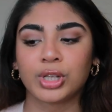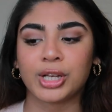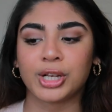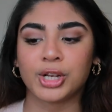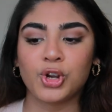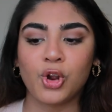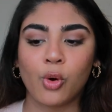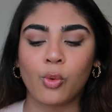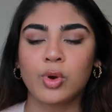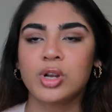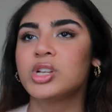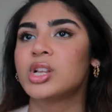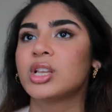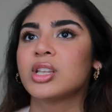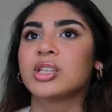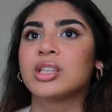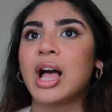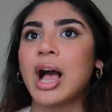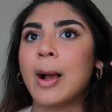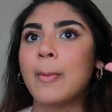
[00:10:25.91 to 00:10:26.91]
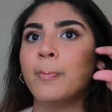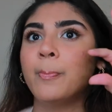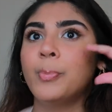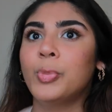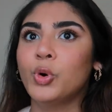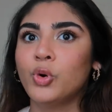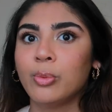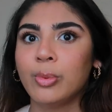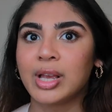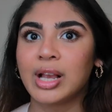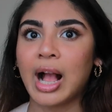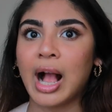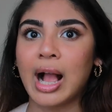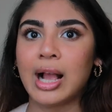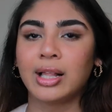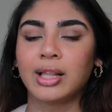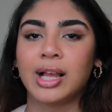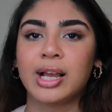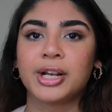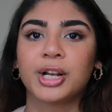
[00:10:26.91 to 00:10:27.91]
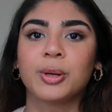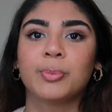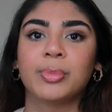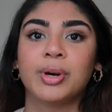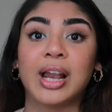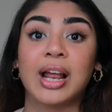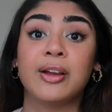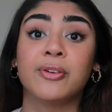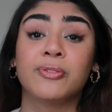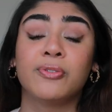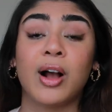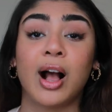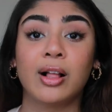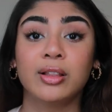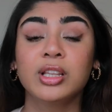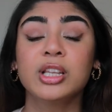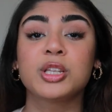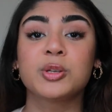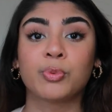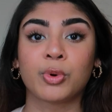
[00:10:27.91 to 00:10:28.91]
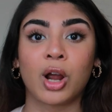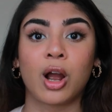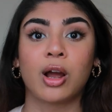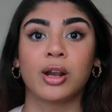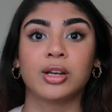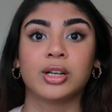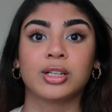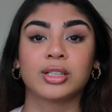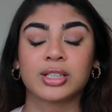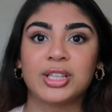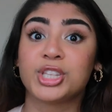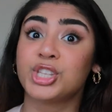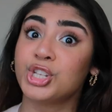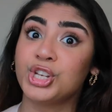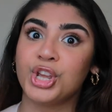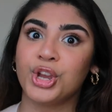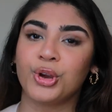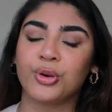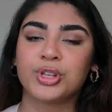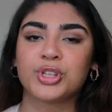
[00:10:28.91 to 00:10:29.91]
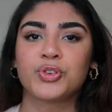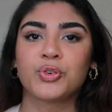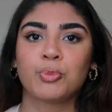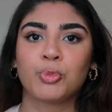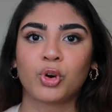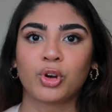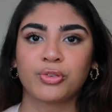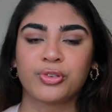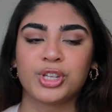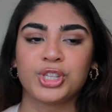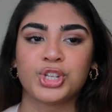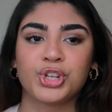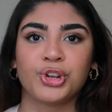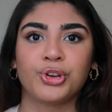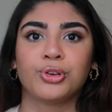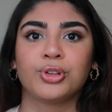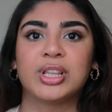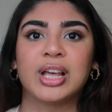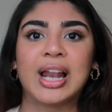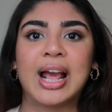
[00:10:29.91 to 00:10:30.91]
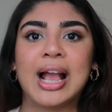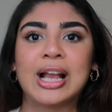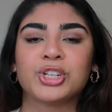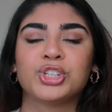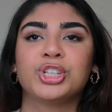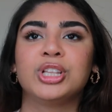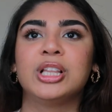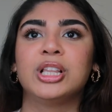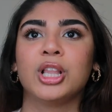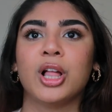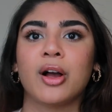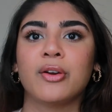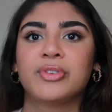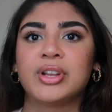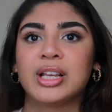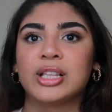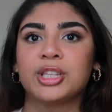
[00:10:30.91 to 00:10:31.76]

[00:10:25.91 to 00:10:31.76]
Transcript: Like, no one does that booming highlighter, but I found this product. It's new. It's from Morphe 2 that I actually loved.